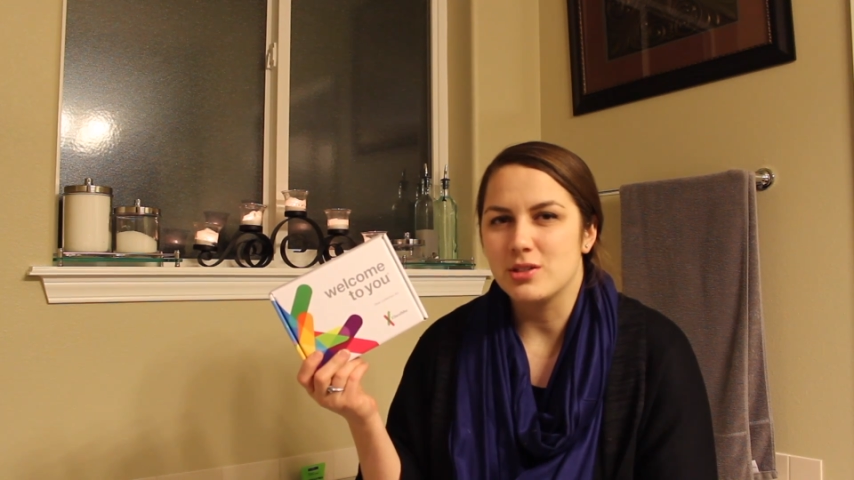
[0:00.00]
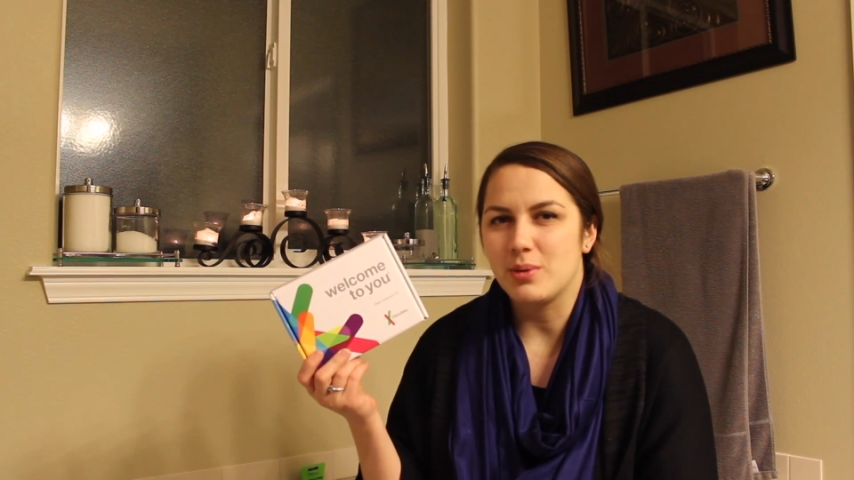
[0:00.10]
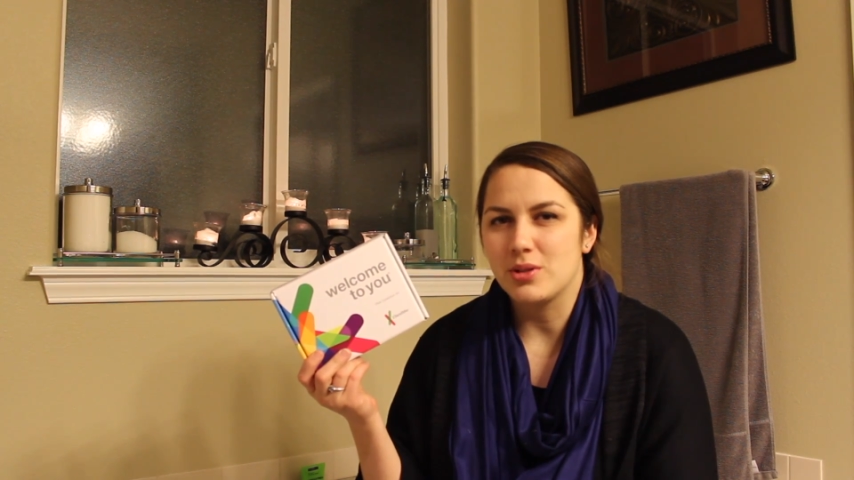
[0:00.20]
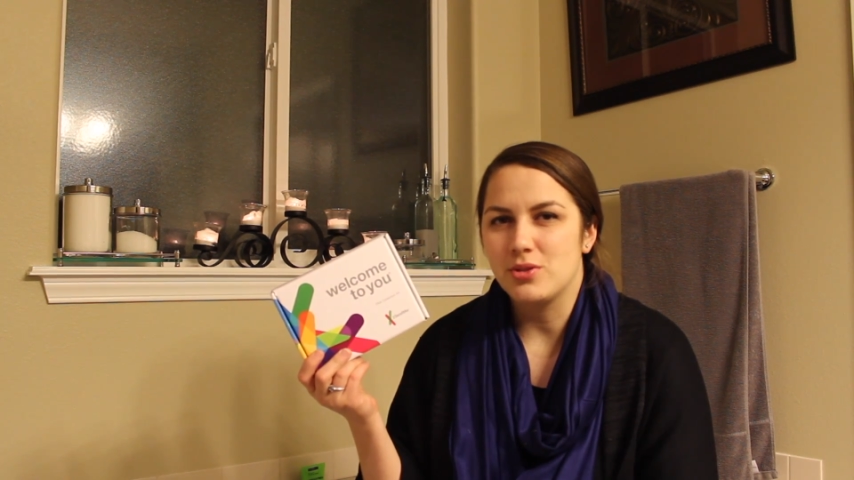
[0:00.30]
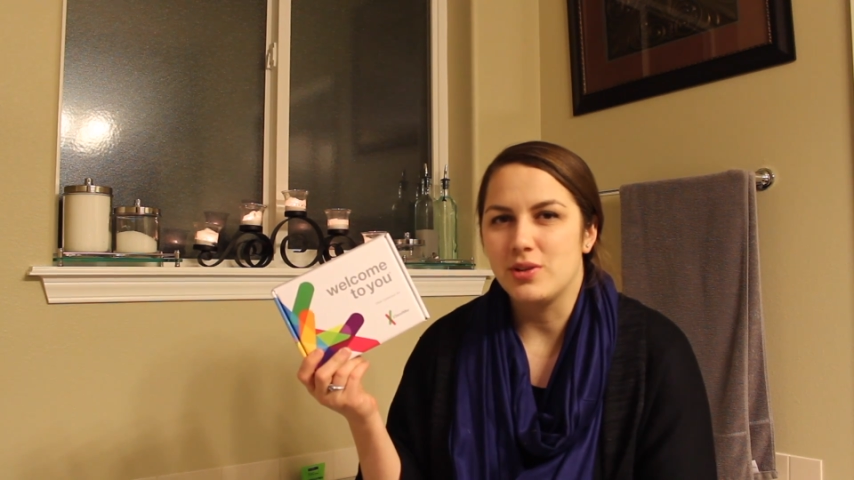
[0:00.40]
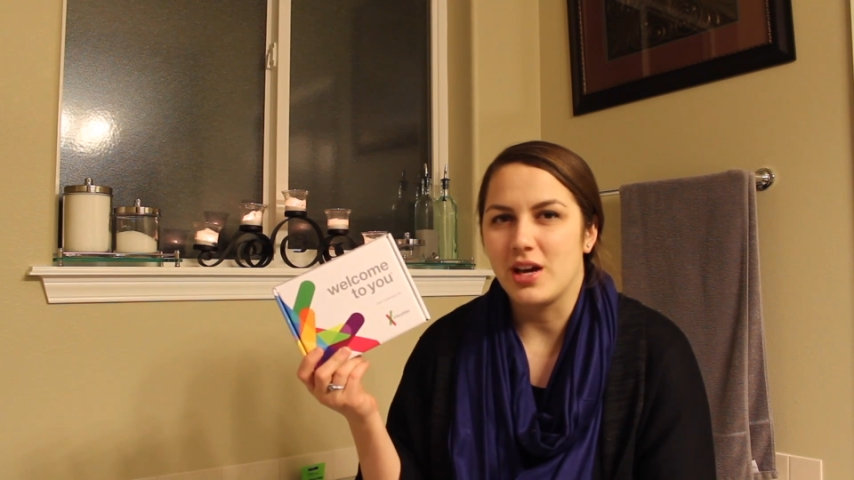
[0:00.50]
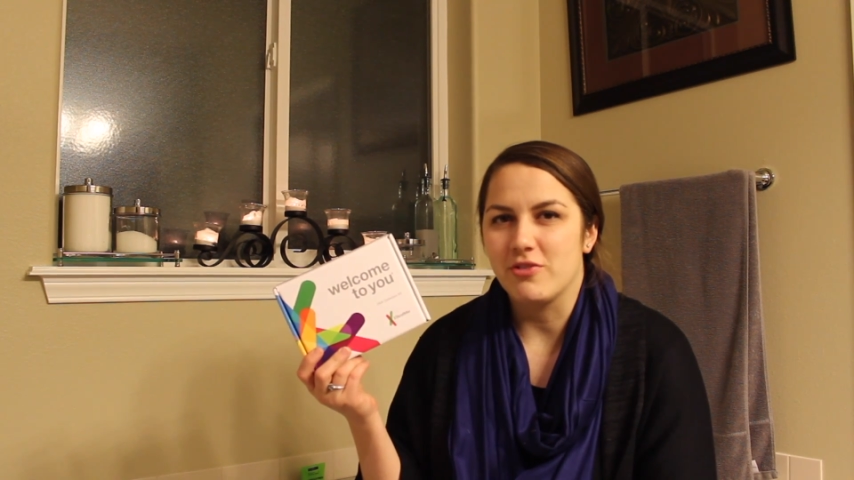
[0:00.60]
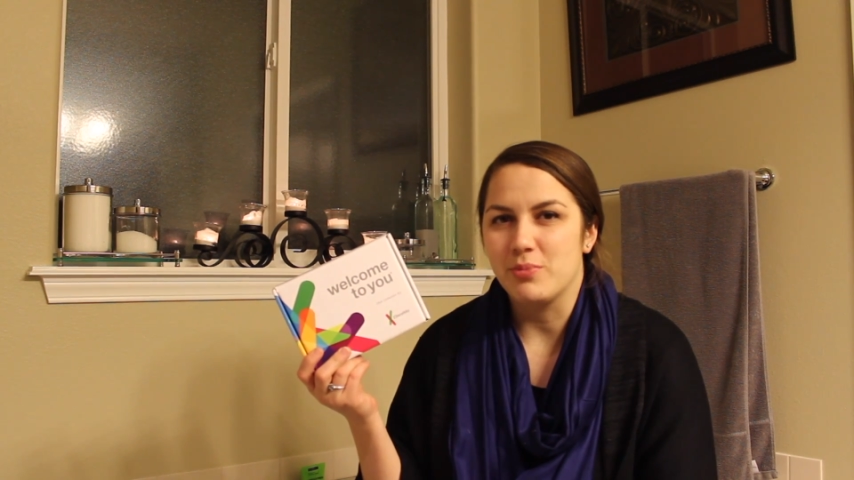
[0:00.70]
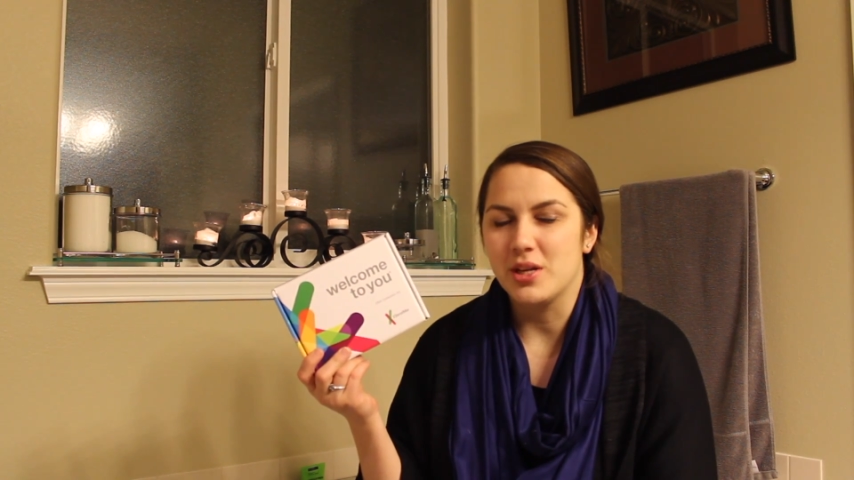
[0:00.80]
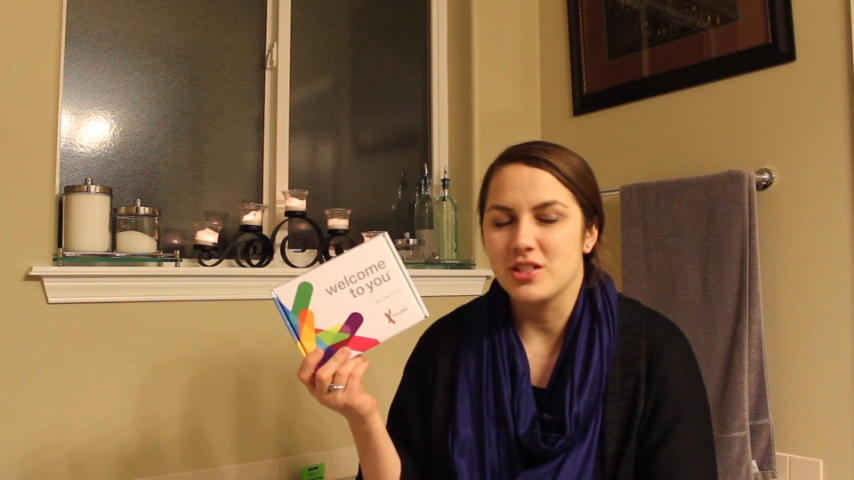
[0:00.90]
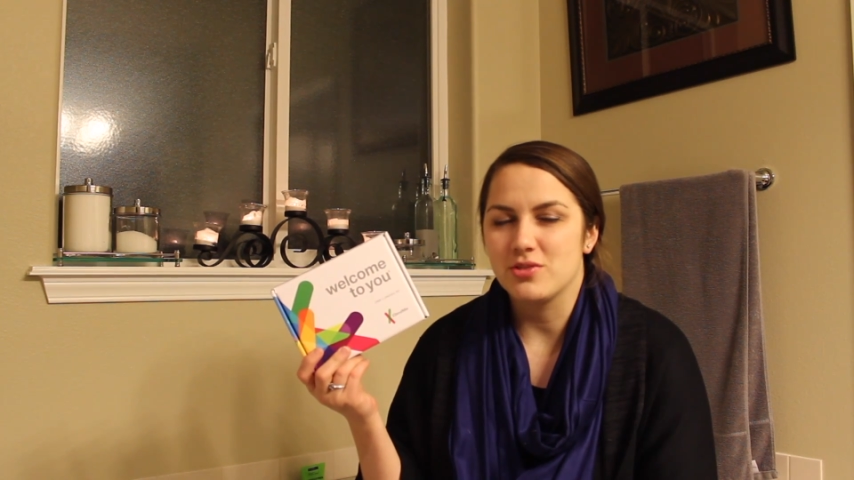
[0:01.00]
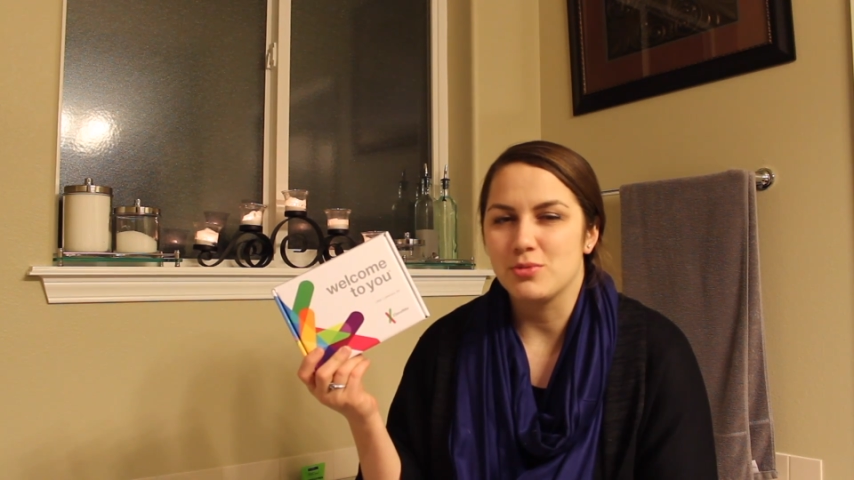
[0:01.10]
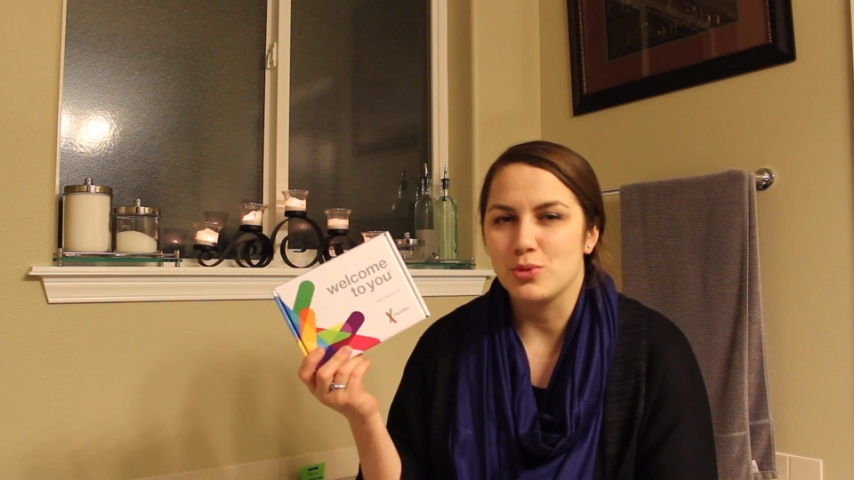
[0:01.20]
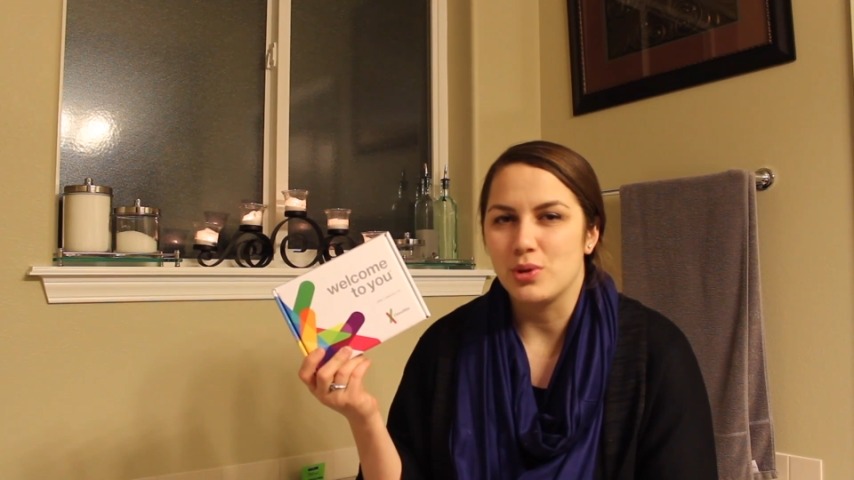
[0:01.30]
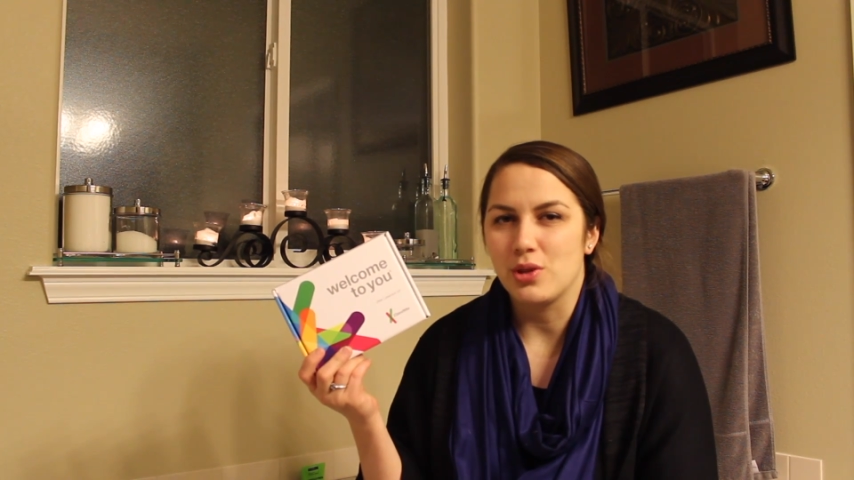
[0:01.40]
It's about two and a half minutes
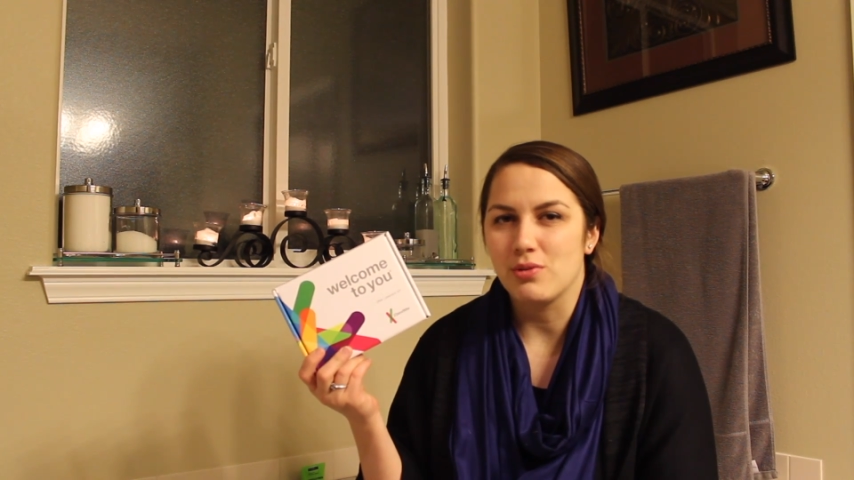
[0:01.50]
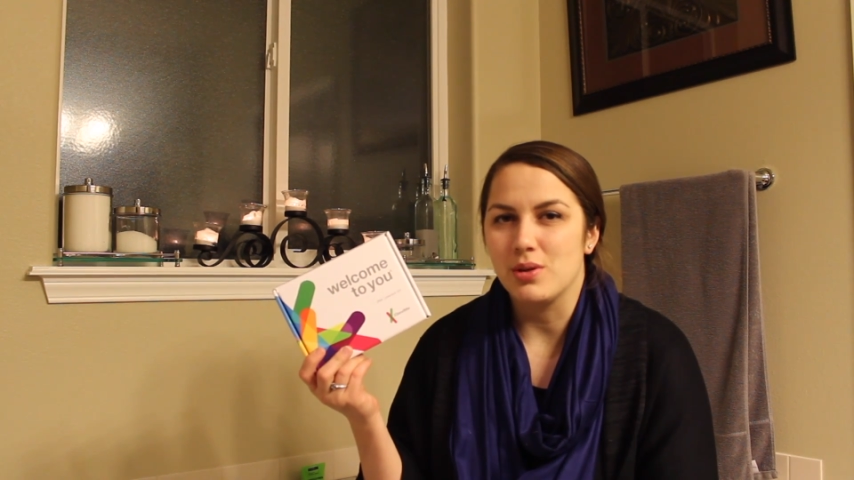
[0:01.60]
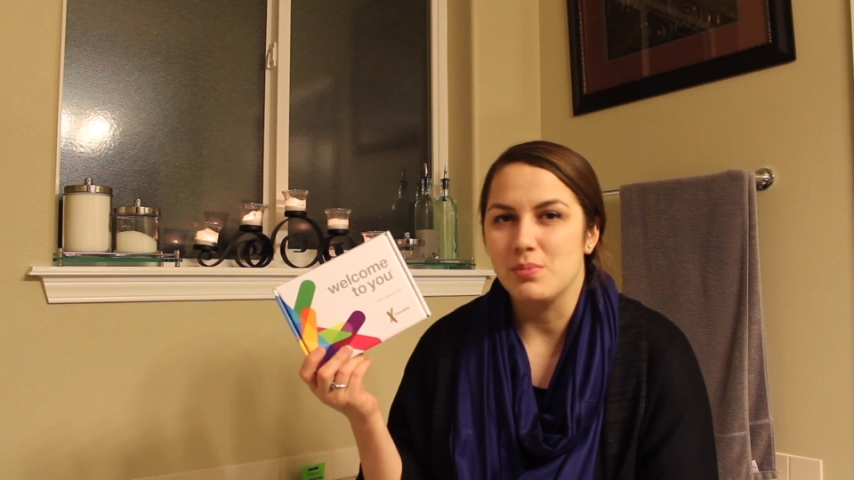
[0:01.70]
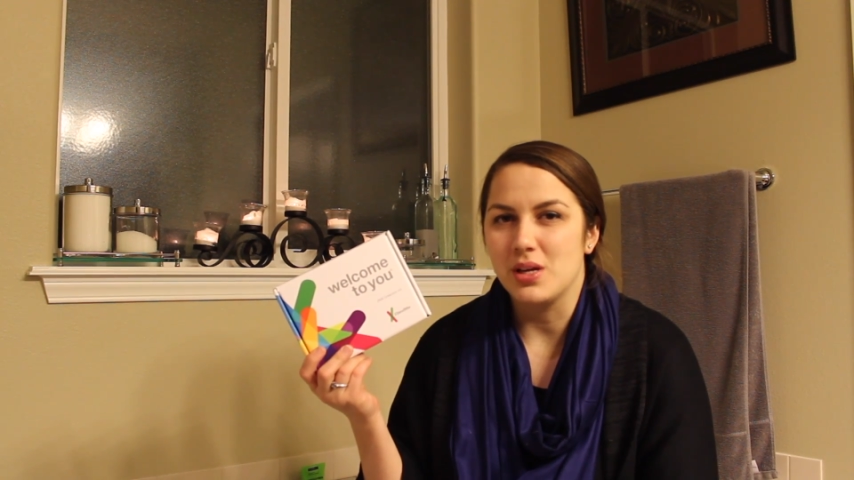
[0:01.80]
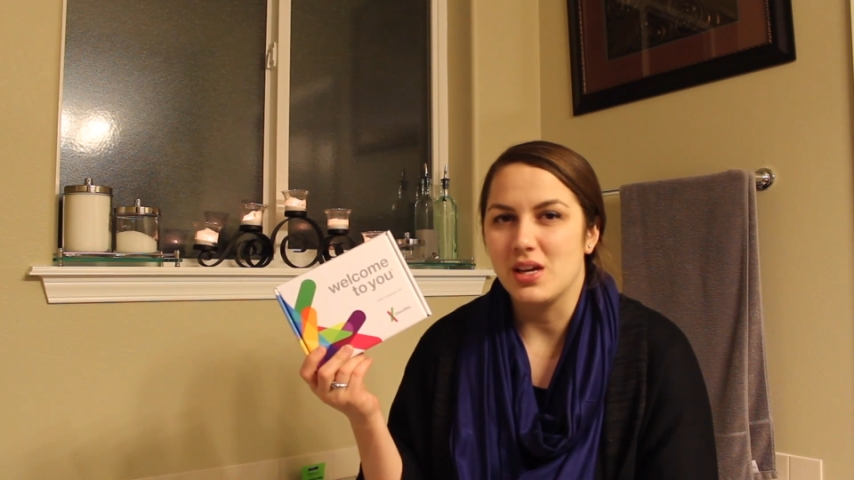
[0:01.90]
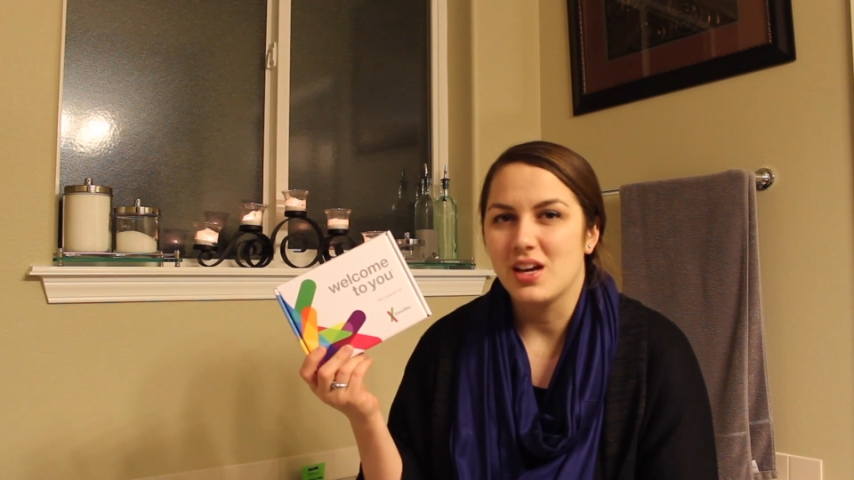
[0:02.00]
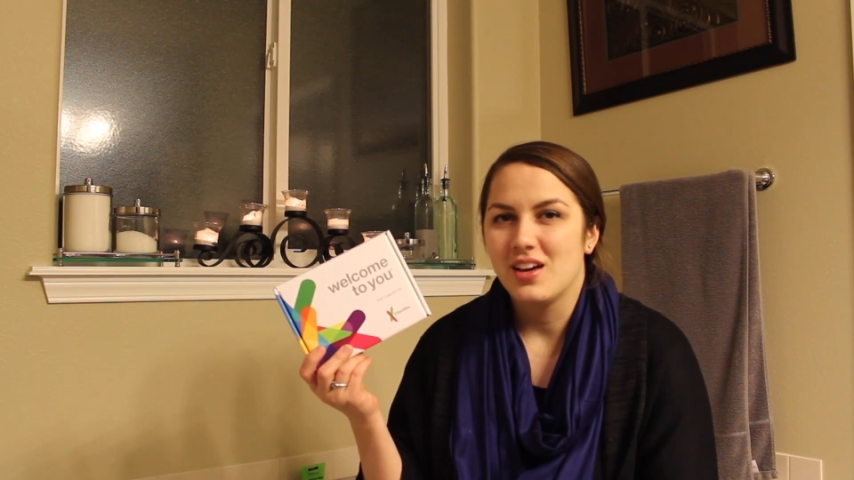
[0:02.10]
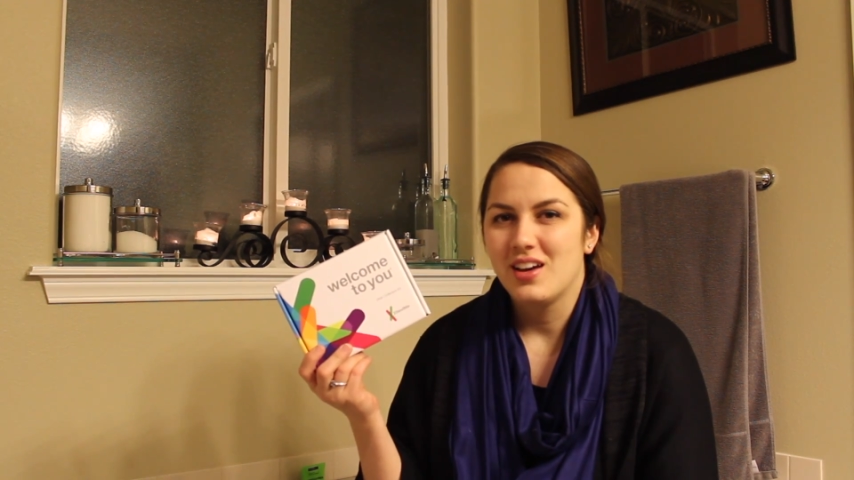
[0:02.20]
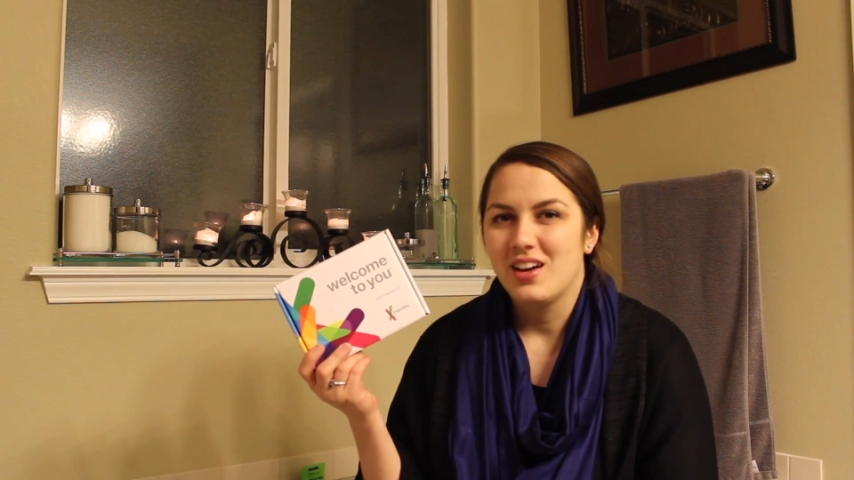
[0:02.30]
from 23andMe